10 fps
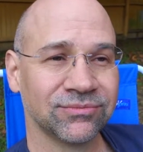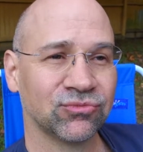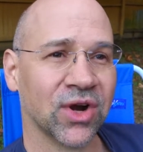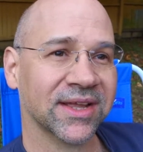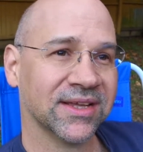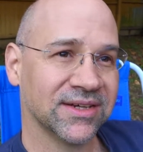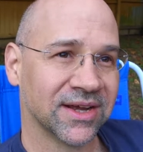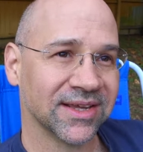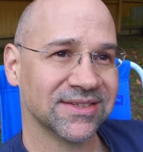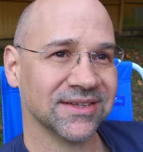
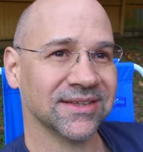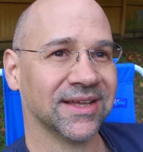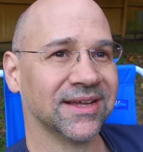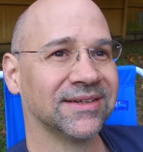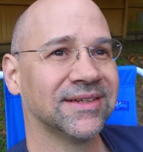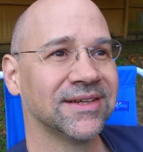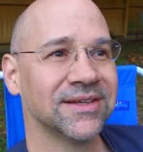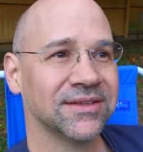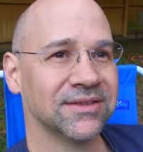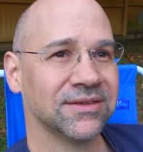recognizing that
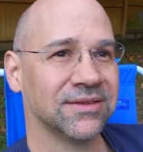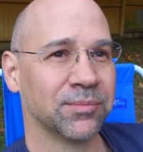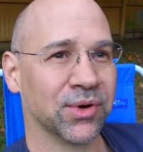the